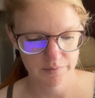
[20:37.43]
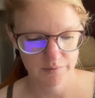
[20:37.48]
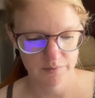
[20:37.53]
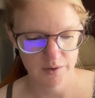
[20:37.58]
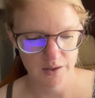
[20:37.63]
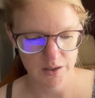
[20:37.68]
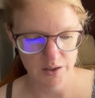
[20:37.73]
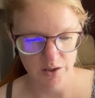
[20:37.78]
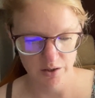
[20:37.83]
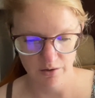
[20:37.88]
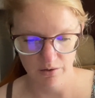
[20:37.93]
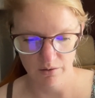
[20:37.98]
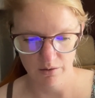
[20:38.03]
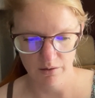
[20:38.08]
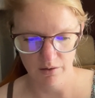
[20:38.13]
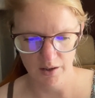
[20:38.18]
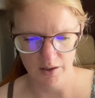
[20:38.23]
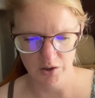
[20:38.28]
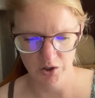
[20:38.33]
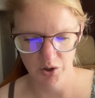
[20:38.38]
Into
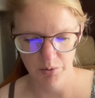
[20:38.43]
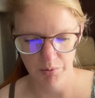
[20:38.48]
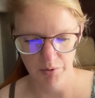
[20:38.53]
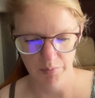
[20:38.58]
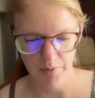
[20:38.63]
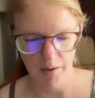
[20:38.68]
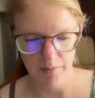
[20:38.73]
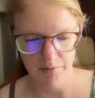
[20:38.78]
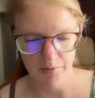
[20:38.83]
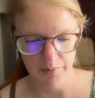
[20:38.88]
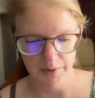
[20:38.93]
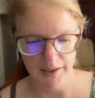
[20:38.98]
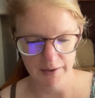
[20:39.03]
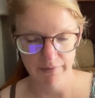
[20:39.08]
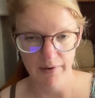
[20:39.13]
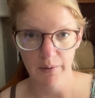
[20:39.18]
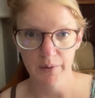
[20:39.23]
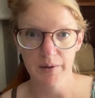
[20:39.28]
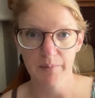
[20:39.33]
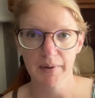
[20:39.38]
October probably,
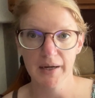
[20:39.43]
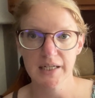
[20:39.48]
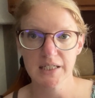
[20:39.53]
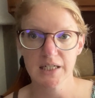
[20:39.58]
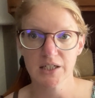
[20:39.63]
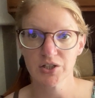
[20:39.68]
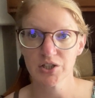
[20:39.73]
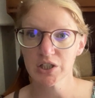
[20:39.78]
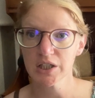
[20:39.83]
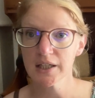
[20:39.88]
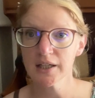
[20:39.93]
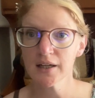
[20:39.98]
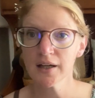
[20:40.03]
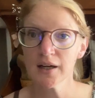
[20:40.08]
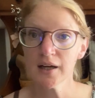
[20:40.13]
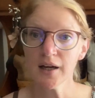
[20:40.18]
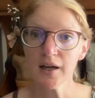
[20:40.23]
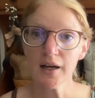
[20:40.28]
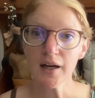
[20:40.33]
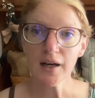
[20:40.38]
if I were to pay attention.
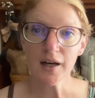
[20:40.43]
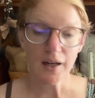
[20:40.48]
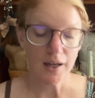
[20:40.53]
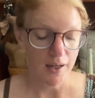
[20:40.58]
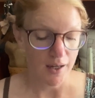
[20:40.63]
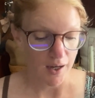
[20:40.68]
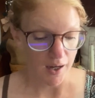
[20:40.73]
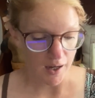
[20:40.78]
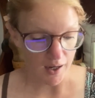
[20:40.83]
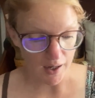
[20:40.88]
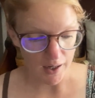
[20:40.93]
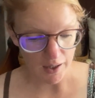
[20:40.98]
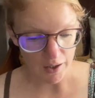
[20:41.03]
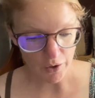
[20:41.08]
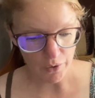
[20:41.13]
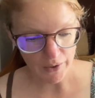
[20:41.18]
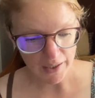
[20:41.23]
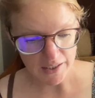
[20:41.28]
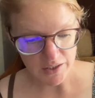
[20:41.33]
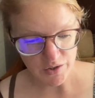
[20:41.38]

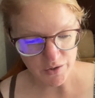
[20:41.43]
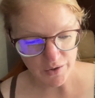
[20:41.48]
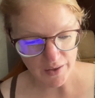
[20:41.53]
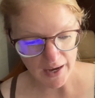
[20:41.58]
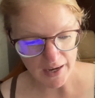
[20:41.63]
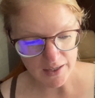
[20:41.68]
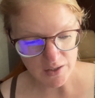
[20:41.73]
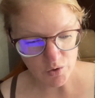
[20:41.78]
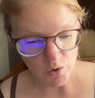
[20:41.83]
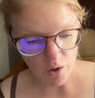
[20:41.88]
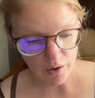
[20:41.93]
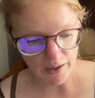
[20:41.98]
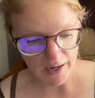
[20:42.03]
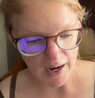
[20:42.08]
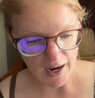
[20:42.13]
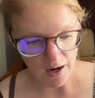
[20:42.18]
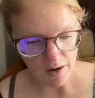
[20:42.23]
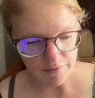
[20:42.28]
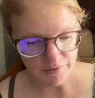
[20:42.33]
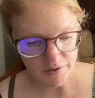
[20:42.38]
Okay, so that is all I
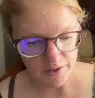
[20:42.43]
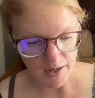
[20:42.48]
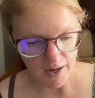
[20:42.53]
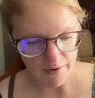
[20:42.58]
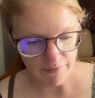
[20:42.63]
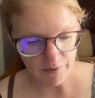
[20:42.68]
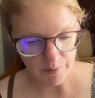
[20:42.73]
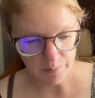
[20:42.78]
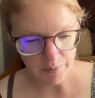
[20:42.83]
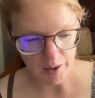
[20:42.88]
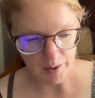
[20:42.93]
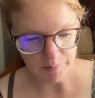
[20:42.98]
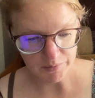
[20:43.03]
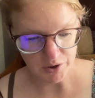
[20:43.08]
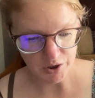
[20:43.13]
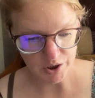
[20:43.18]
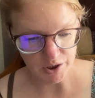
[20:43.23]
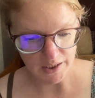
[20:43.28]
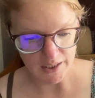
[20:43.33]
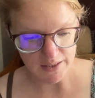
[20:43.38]
have today from Plum
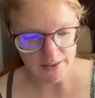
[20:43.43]
Street